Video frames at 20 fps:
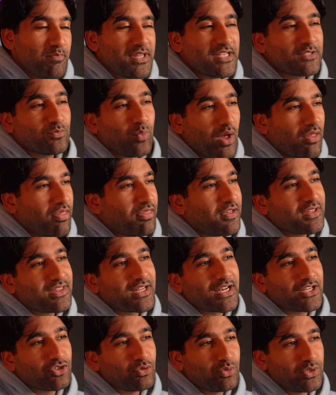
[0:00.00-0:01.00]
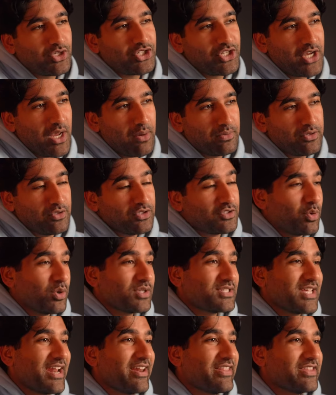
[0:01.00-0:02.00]
But there's one thing that I do want to share with you
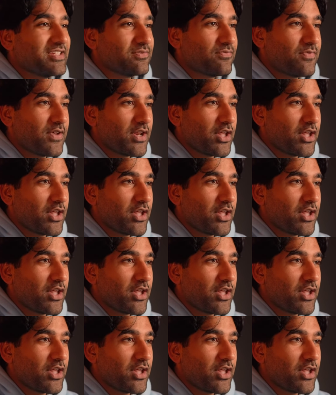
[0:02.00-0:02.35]
towards the end of this